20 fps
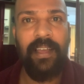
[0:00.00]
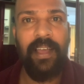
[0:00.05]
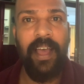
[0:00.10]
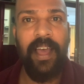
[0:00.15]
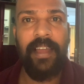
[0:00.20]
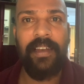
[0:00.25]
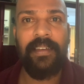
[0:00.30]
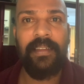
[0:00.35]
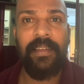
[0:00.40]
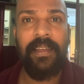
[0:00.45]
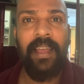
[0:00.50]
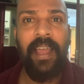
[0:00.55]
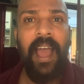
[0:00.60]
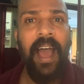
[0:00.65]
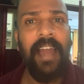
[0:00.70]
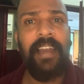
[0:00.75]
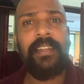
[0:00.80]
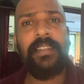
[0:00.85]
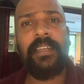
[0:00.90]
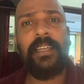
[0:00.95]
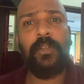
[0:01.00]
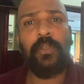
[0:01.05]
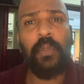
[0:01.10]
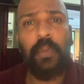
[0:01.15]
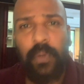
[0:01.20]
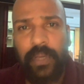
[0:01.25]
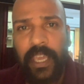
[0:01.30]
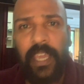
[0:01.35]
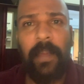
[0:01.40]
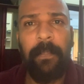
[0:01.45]
And
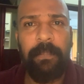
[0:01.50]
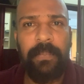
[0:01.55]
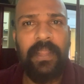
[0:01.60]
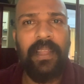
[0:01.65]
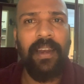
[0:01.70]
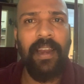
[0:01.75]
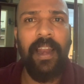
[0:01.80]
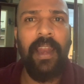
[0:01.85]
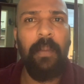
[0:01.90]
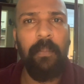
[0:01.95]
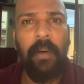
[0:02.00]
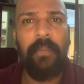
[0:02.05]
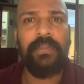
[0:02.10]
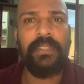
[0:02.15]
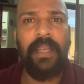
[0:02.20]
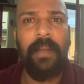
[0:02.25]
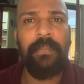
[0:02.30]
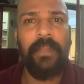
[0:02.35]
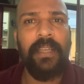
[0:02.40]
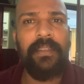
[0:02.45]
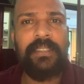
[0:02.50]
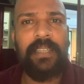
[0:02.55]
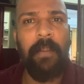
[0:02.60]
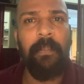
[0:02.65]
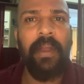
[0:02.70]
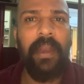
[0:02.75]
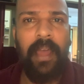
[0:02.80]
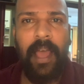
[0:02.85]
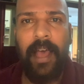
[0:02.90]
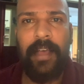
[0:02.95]
to keep the realm of something,
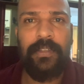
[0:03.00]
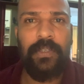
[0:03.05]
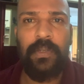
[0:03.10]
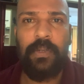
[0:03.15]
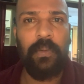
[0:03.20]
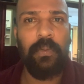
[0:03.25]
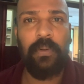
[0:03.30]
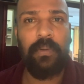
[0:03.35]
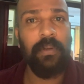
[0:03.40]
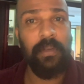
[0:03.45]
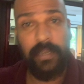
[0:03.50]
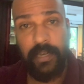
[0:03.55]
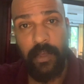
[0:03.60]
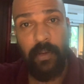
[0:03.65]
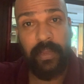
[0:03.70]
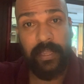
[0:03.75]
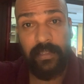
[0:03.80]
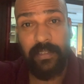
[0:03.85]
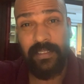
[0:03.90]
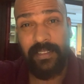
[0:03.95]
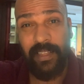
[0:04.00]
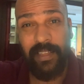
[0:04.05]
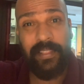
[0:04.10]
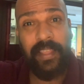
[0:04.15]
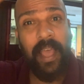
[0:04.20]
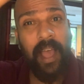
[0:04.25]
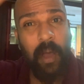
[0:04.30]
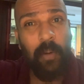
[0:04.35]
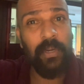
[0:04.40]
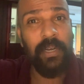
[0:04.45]
someone has to,
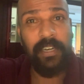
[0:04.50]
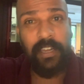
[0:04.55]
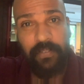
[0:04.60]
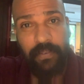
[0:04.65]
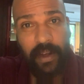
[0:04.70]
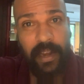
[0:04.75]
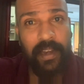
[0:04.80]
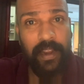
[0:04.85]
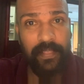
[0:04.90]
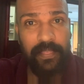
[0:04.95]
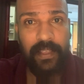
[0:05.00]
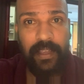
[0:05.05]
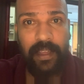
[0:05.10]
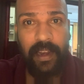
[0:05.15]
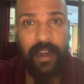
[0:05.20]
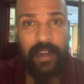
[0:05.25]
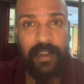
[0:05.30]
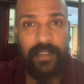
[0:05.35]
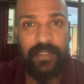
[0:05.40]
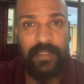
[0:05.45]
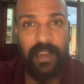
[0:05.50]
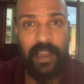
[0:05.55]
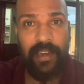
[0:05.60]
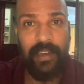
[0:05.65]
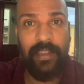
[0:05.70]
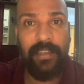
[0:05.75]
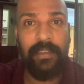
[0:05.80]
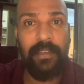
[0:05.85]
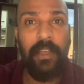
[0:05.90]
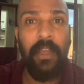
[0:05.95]
they have a different ethical
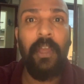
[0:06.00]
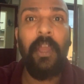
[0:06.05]
understanding.